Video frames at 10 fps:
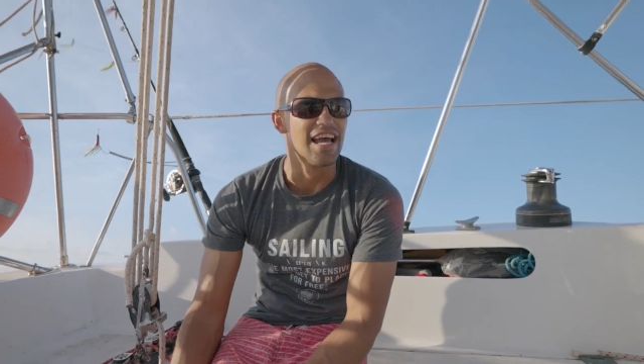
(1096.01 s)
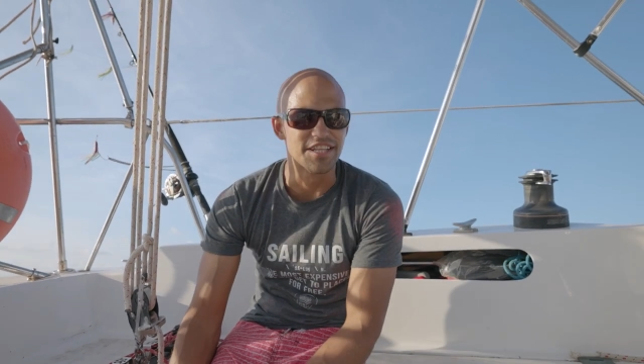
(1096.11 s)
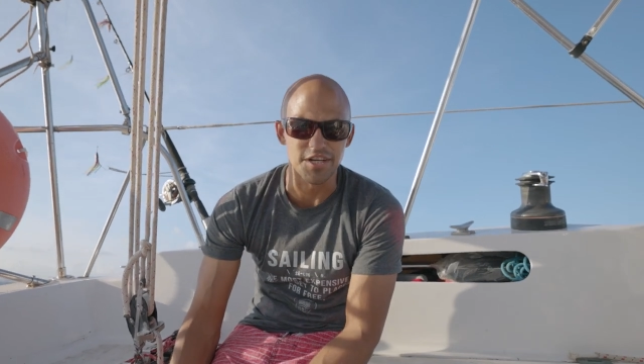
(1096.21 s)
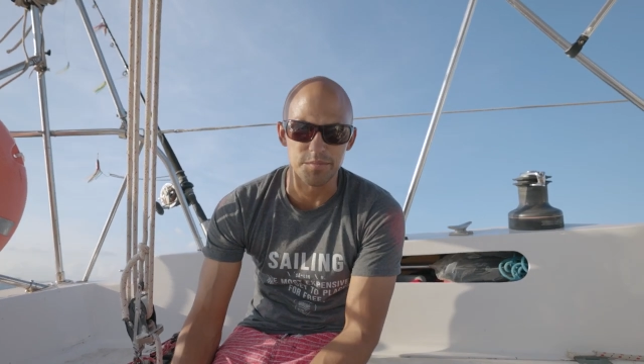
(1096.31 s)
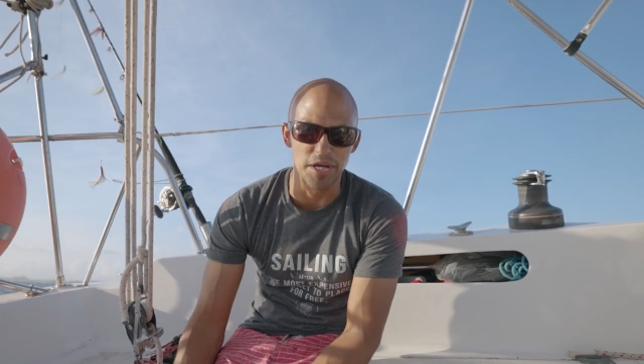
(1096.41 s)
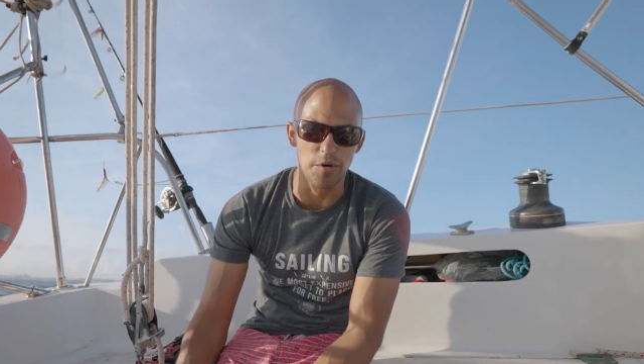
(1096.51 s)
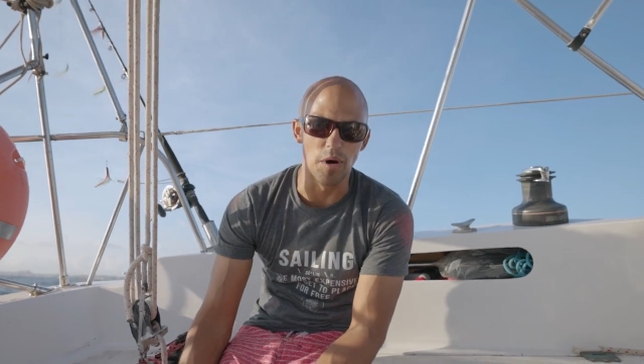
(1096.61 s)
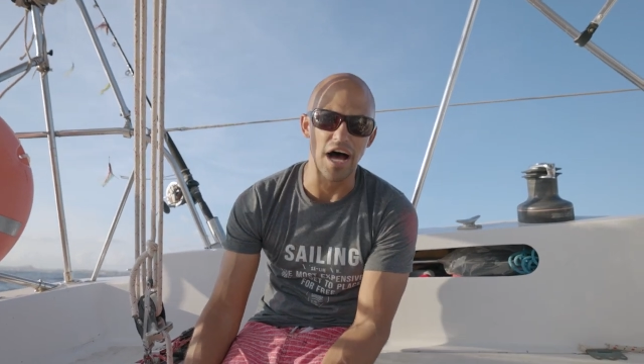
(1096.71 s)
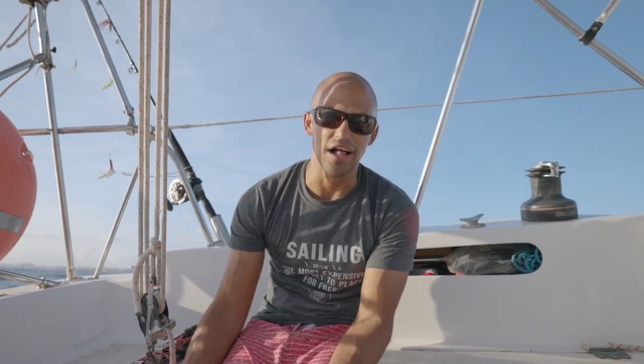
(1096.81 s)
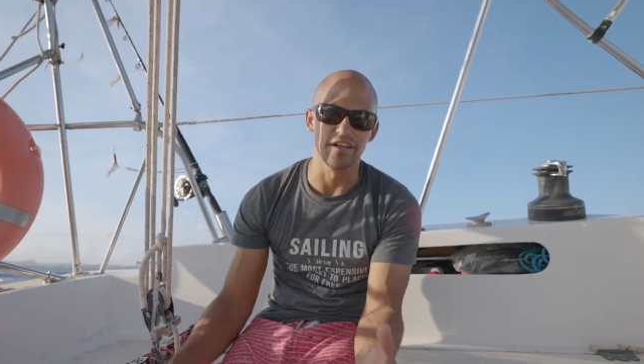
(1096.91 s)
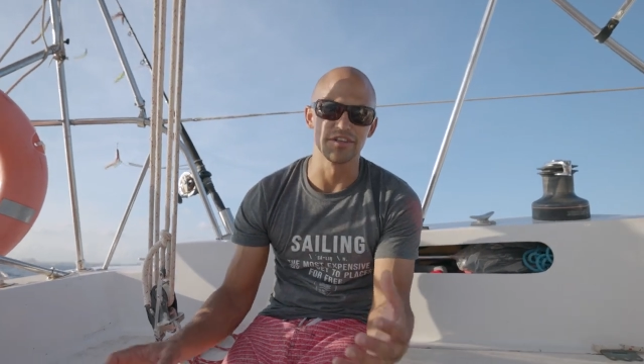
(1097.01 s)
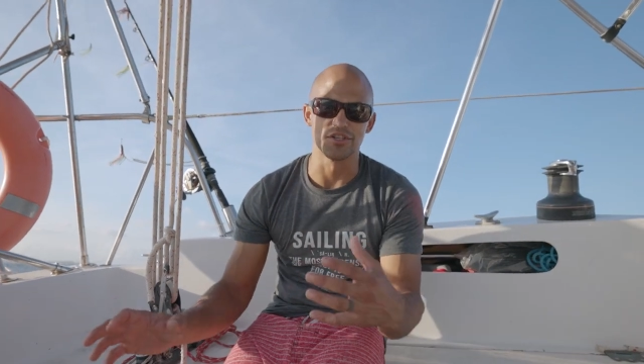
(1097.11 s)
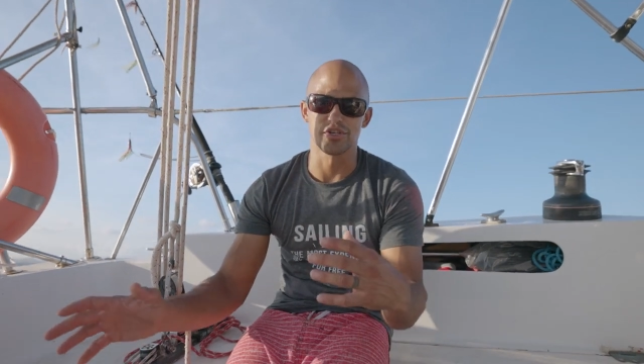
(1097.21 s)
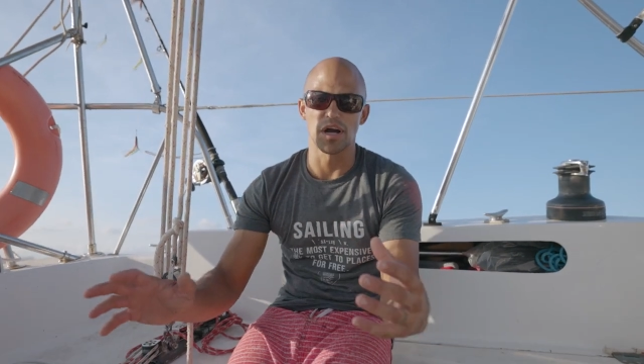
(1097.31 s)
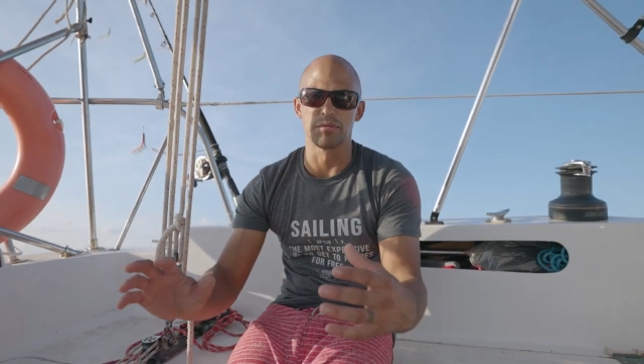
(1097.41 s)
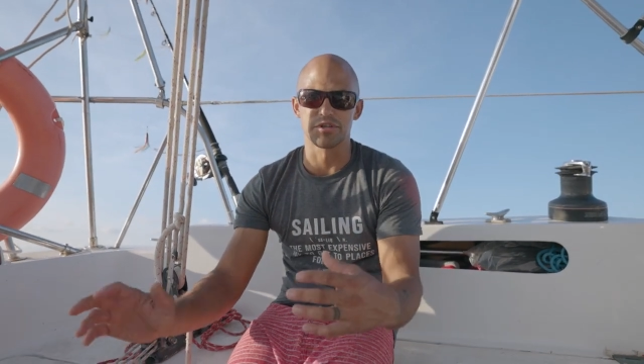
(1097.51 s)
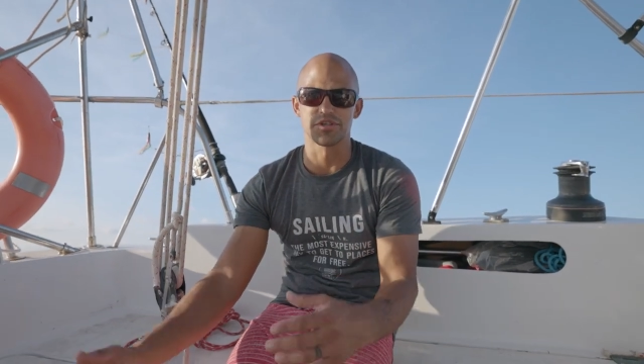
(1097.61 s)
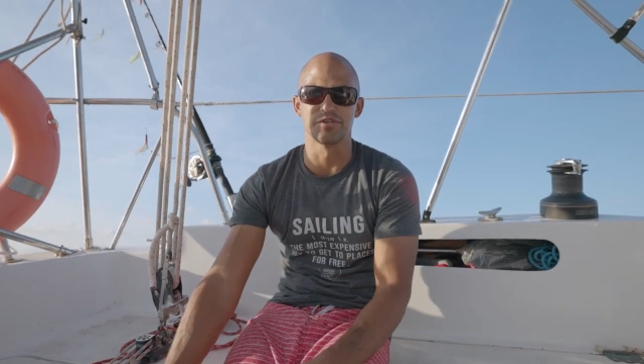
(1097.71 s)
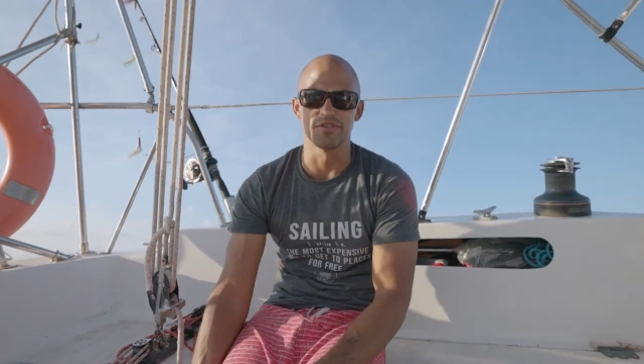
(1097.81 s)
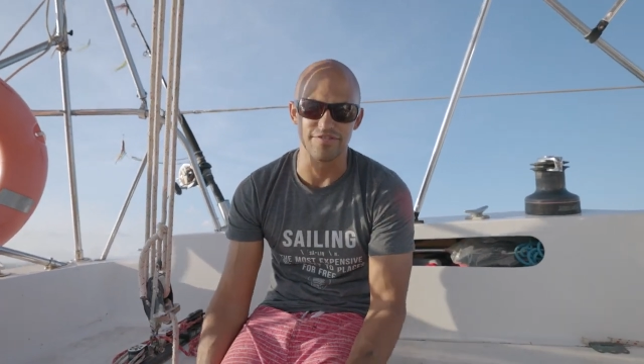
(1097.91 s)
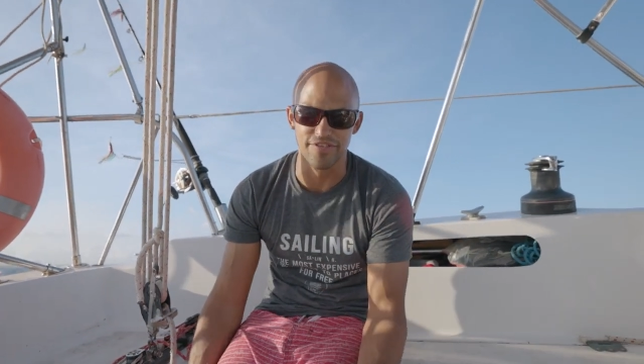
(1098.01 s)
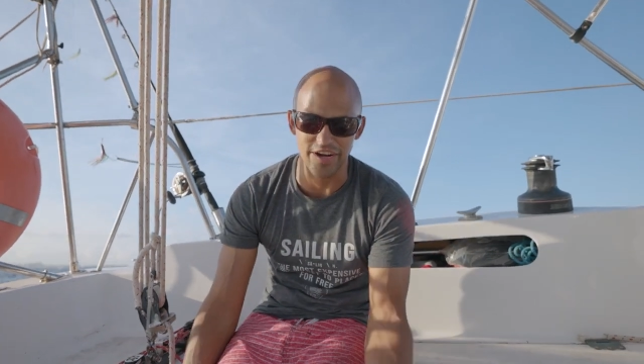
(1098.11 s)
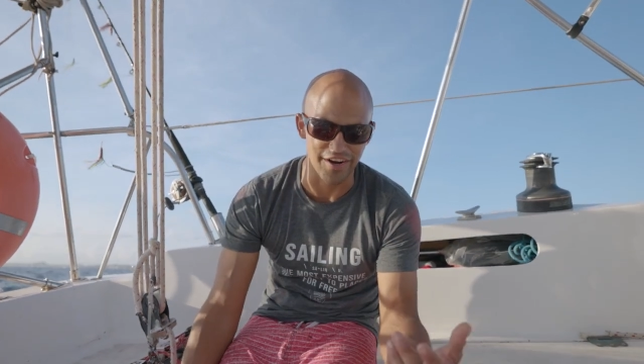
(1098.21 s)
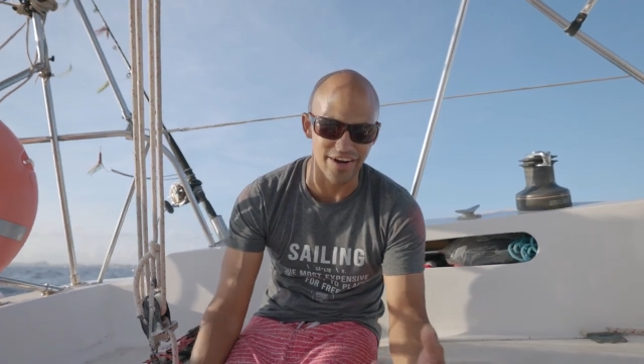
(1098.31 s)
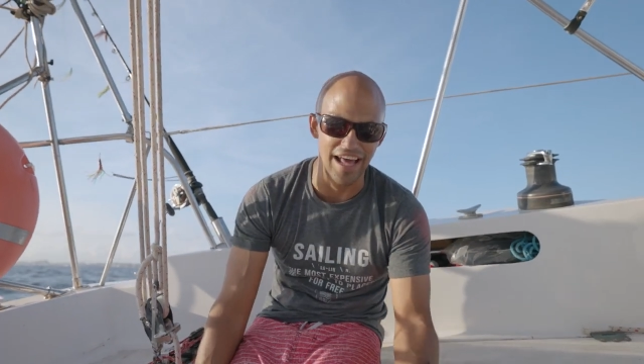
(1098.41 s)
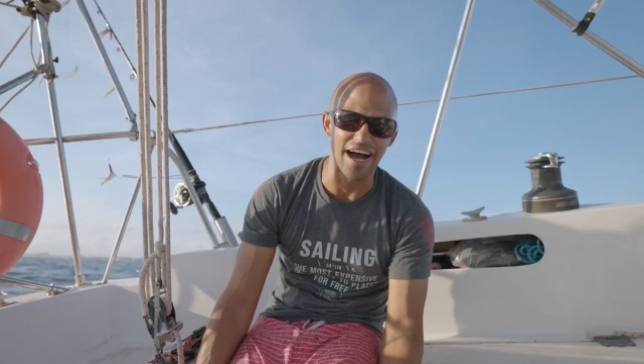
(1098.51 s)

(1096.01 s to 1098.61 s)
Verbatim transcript: It took me a while to troubleshoot and figure it